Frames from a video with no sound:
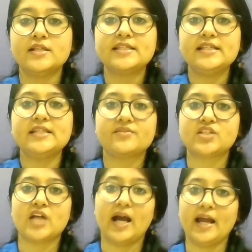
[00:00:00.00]
seeds
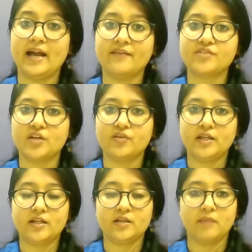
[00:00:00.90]
which I have
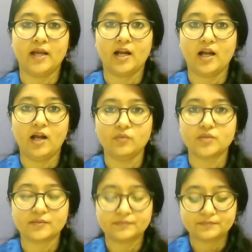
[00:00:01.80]
generated in my account.